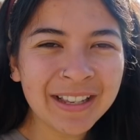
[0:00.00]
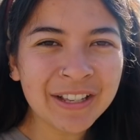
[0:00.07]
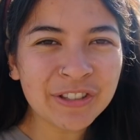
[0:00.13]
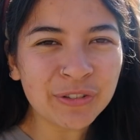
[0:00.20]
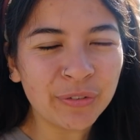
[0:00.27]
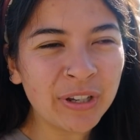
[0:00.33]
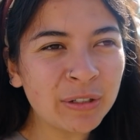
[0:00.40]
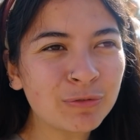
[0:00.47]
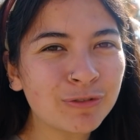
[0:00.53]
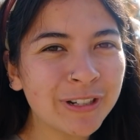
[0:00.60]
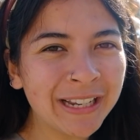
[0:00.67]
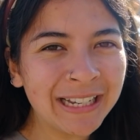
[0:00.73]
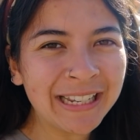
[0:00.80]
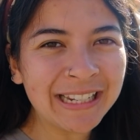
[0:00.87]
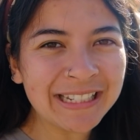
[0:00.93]
So I've had
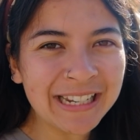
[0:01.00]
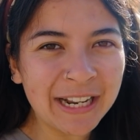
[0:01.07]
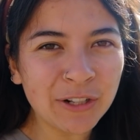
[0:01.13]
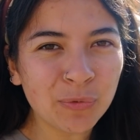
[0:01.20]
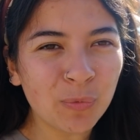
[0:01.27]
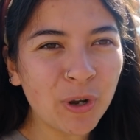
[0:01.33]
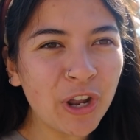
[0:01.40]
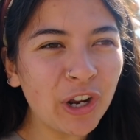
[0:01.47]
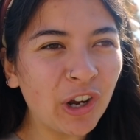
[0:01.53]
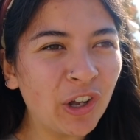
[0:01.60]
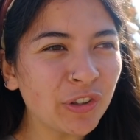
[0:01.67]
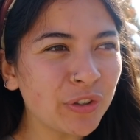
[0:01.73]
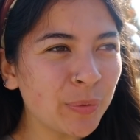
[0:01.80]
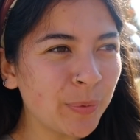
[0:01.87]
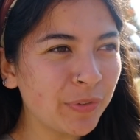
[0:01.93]
really intense work
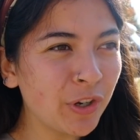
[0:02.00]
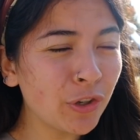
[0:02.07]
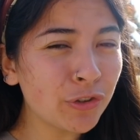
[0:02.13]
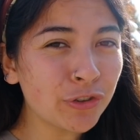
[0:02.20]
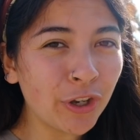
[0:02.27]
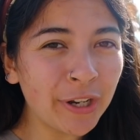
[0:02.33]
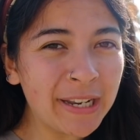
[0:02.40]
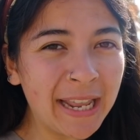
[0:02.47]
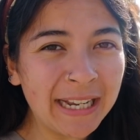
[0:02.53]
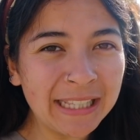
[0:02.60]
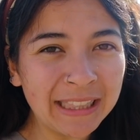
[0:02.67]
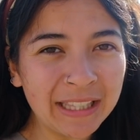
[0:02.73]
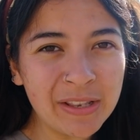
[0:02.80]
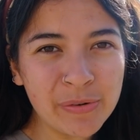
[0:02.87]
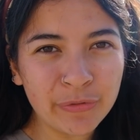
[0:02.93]
on, so we've not done
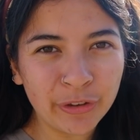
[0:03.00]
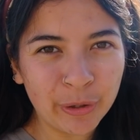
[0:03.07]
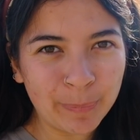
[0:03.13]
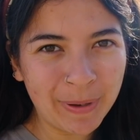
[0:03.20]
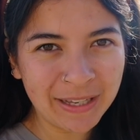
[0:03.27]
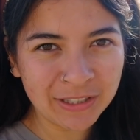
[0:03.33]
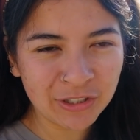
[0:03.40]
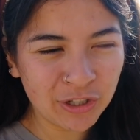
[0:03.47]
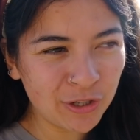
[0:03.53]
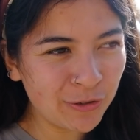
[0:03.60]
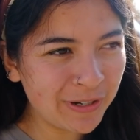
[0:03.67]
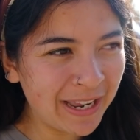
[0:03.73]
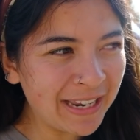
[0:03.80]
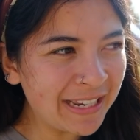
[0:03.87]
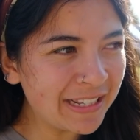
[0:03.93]
anything for the past 2
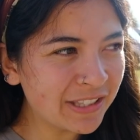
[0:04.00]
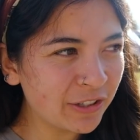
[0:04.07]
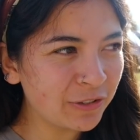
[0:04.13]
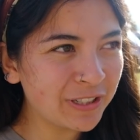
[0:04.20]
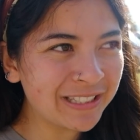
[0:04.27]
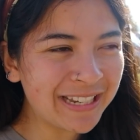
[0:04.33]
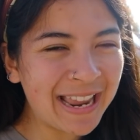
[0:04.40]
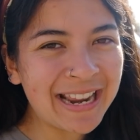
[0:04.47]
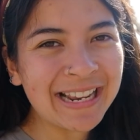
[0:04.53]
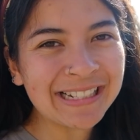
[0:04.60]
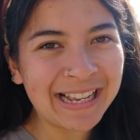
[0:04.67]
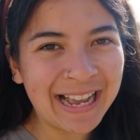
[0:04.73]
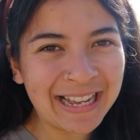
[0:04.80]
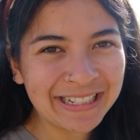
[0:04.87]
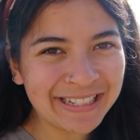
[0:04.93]
days. So today
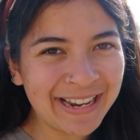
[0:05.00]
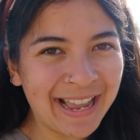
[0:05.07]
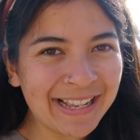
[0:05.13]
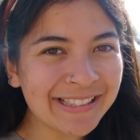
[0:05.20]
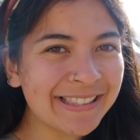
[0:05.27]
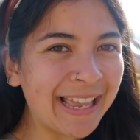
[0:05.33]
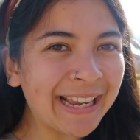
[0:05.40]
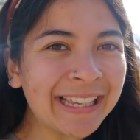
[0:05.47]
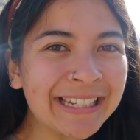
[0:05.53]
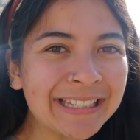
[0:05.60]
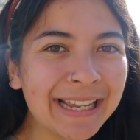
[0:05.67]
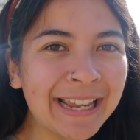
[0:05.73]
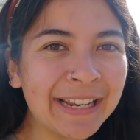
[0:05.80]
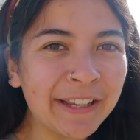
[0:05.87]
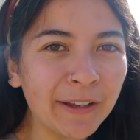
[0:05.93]
is actually our second
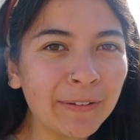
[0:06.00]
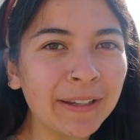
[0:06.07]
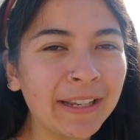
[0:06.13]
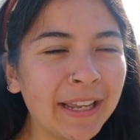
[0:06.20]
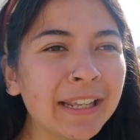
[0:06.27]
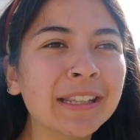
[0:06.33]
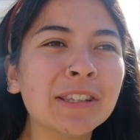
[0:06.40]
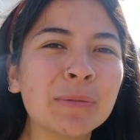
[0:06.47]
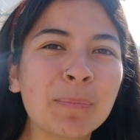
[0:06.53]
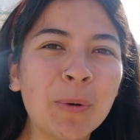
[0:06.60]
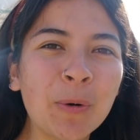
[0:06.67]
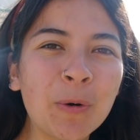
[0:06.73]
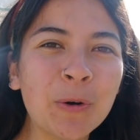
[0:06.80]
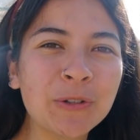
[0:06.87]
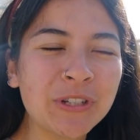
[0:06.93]
day going into
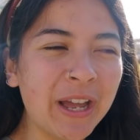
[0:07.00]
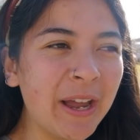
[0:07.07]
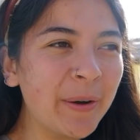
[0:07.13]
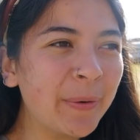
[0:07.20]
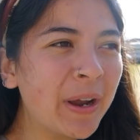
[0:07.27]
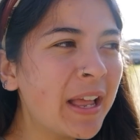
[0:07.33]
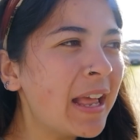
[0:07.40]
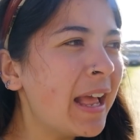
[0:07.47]
Porto.